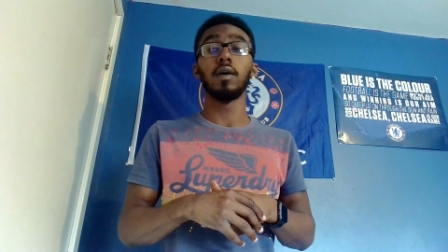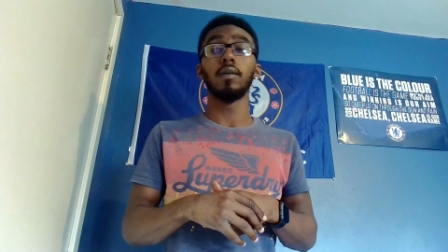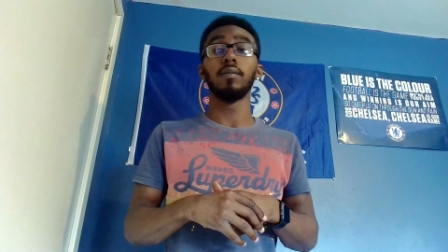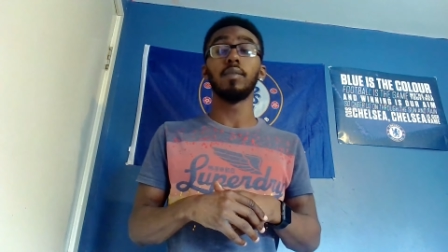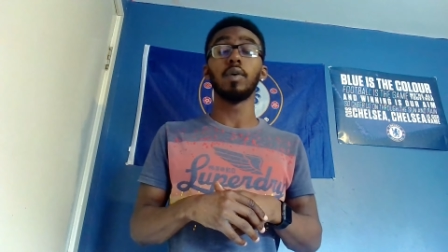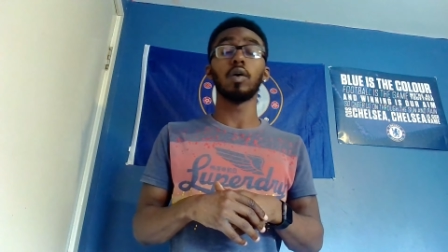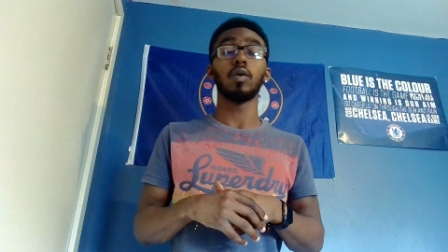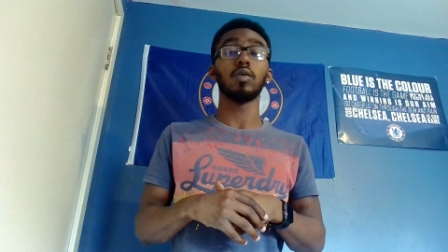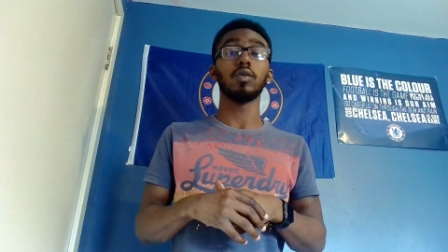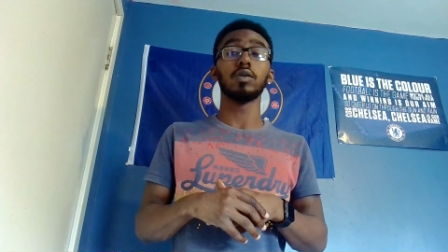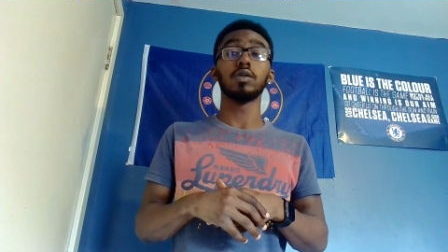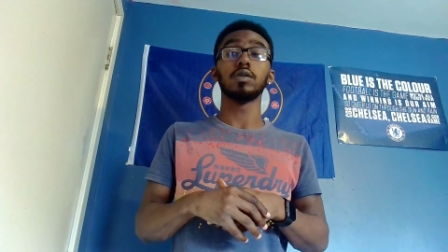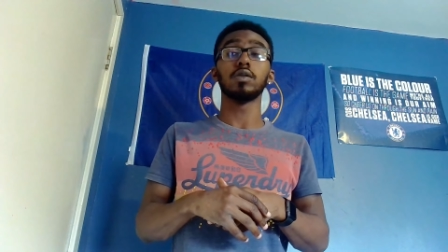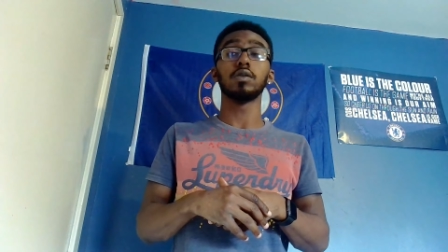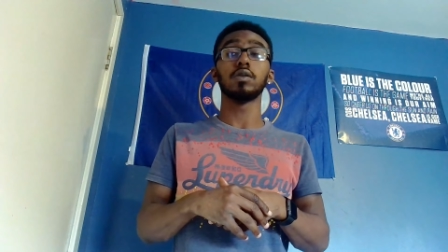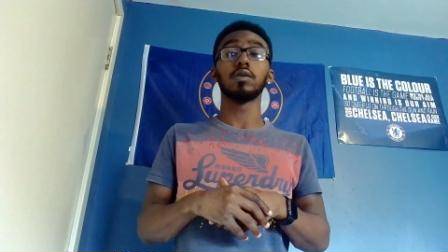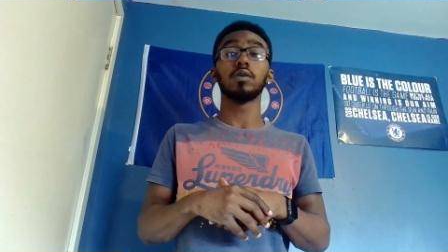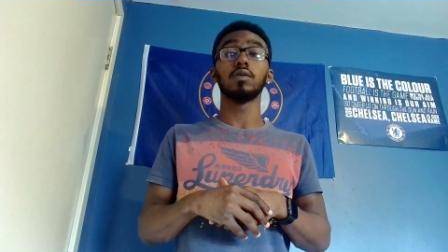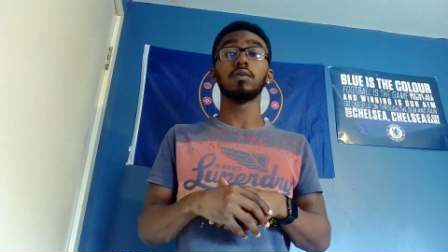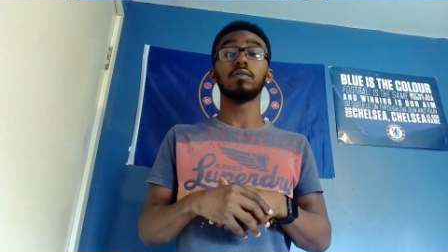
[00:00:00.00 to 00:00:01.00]

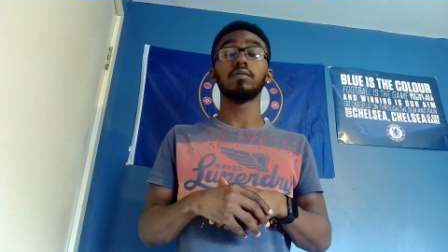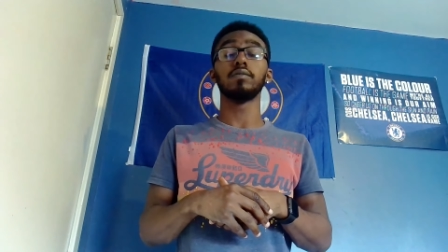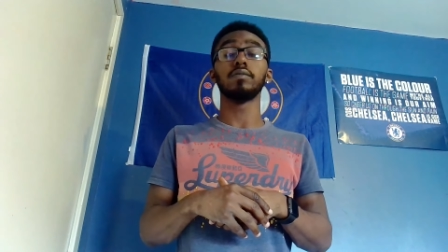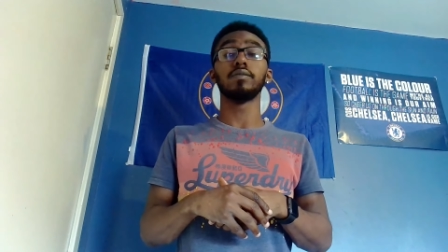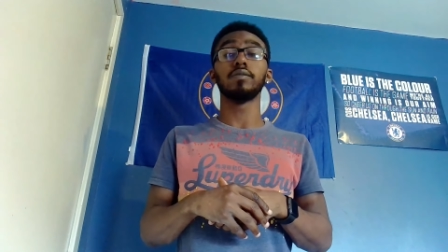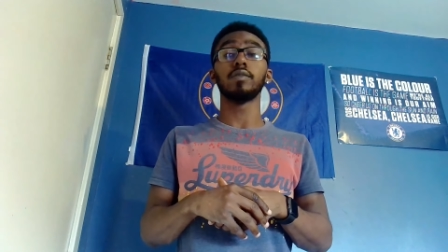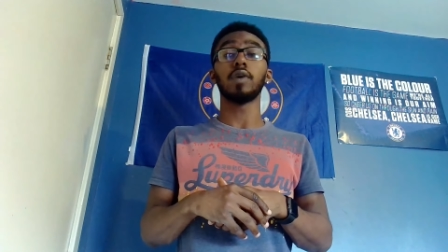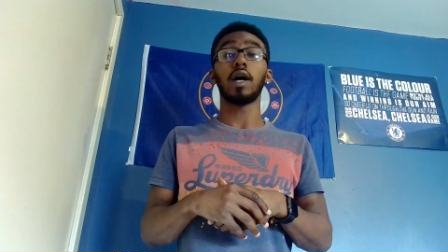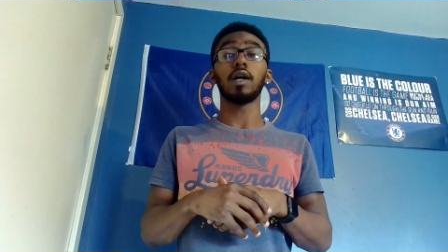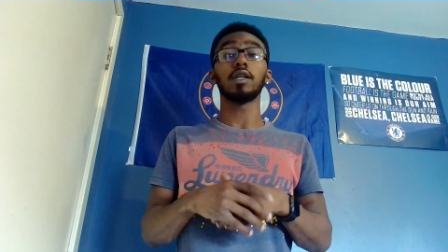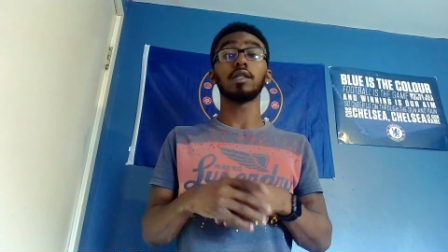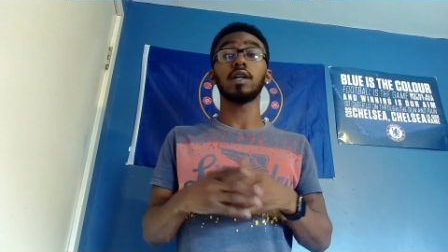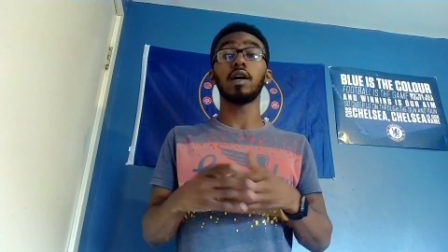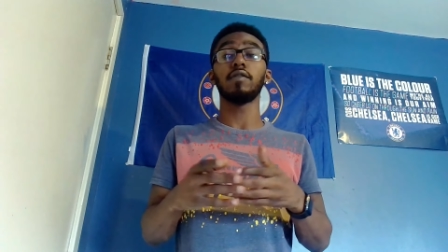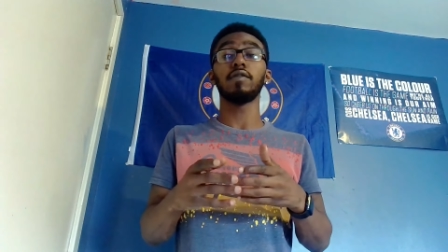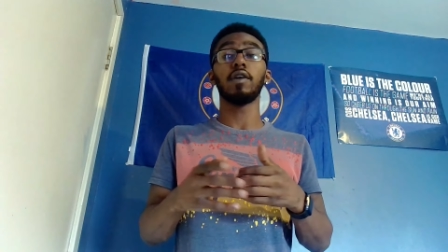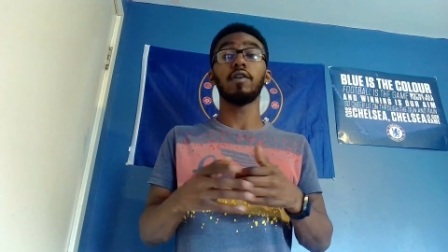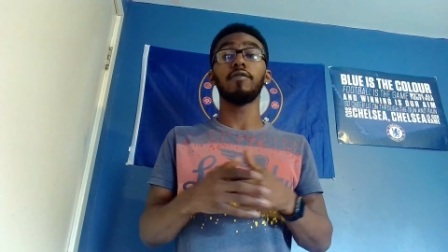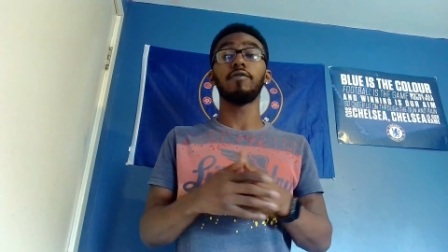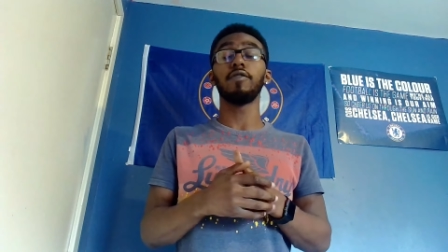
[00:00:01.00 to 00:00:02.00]
because I just have
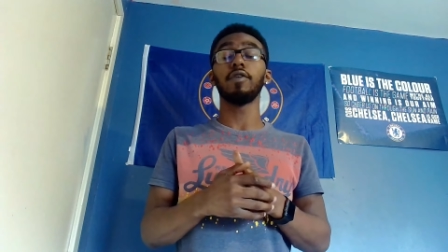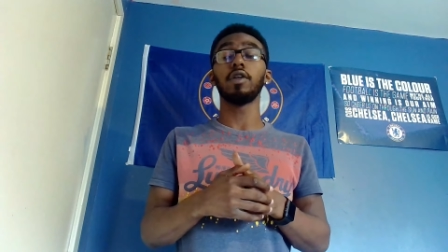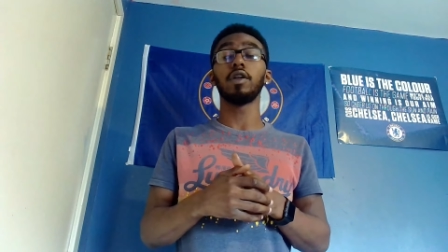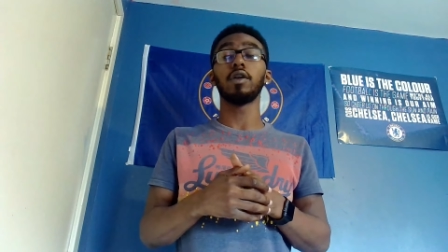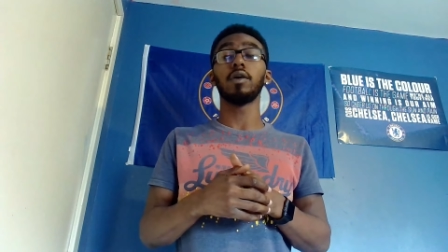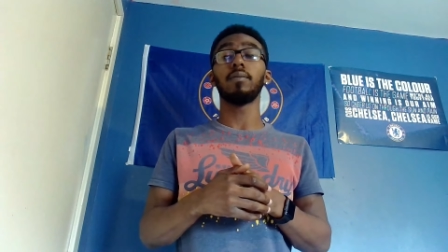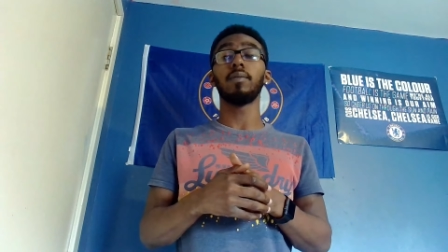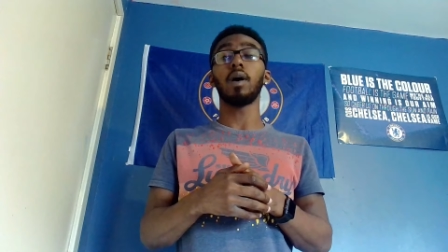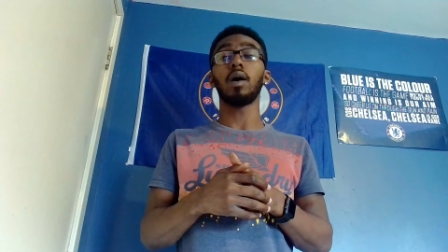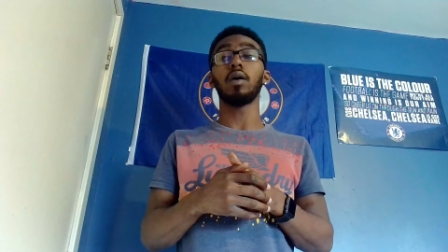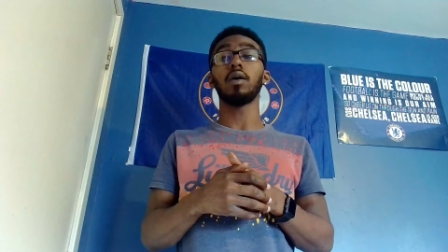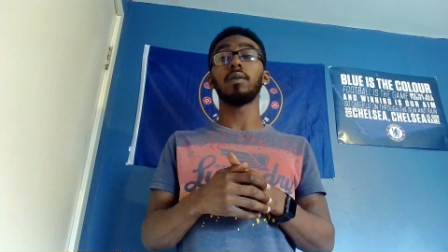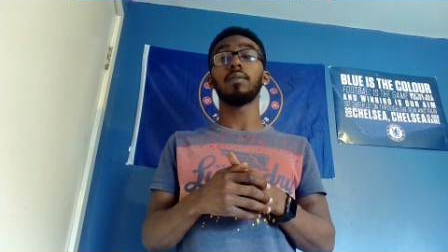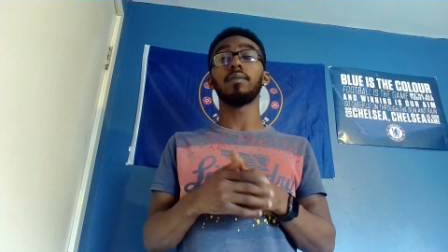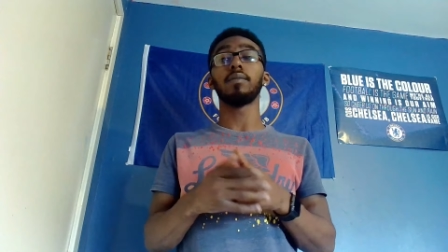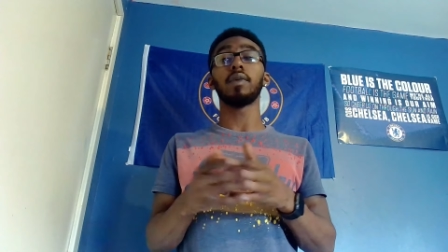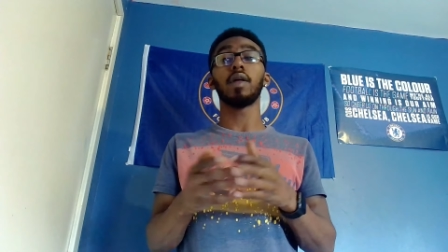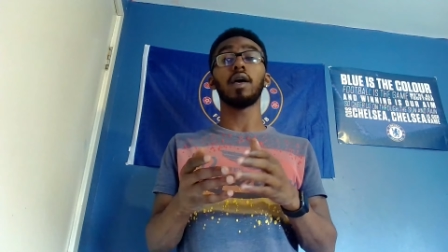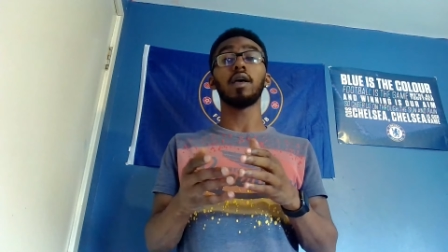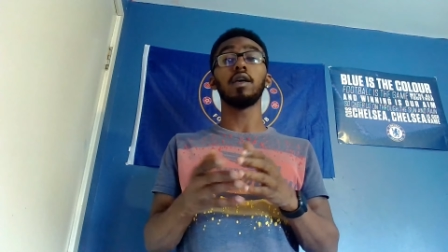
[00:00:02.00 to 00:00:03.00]
that feeling about him
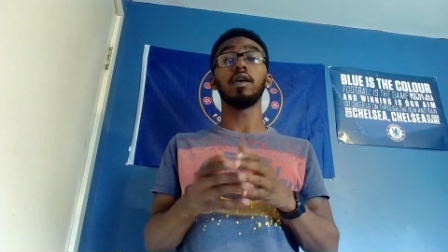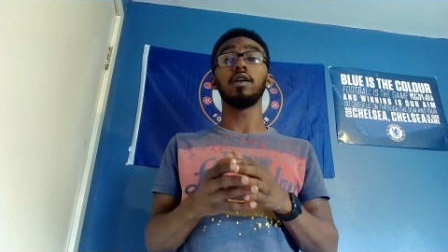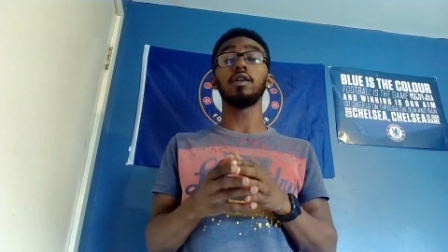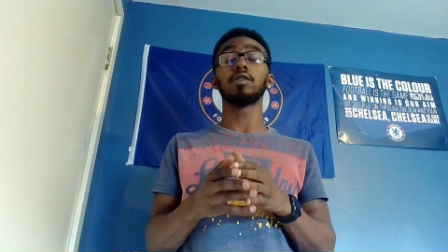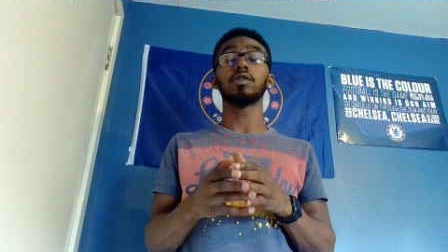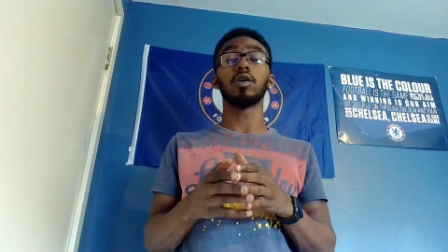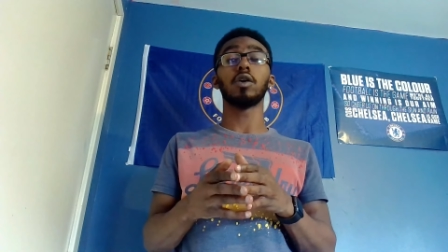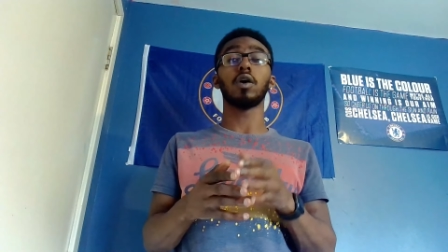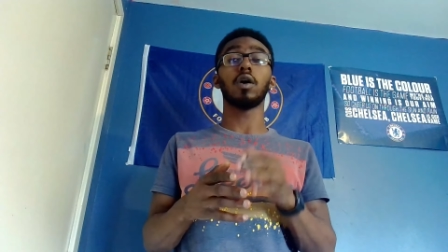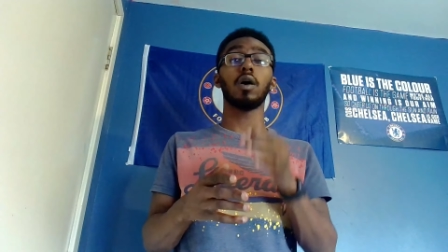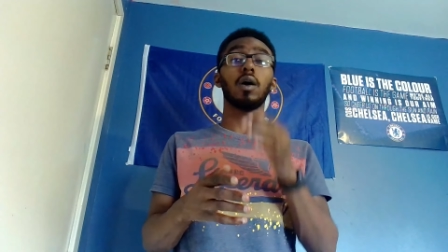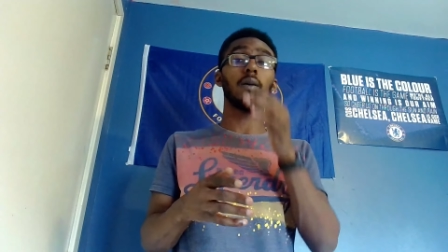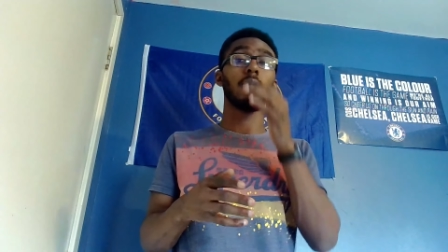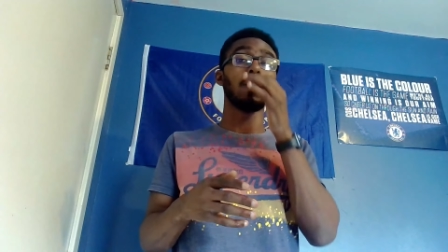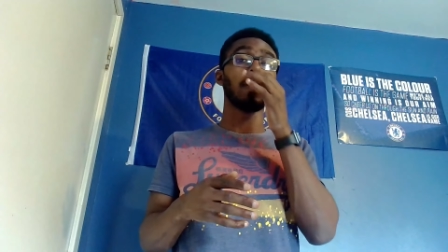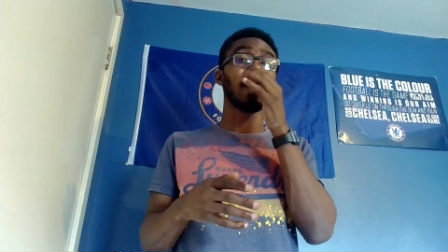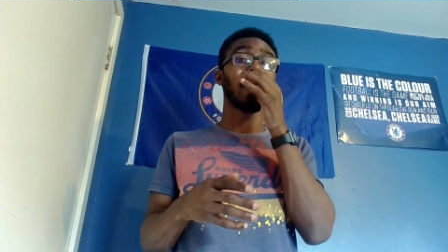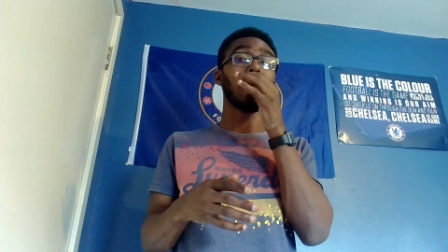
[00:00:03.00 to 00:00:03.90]
that he's going to come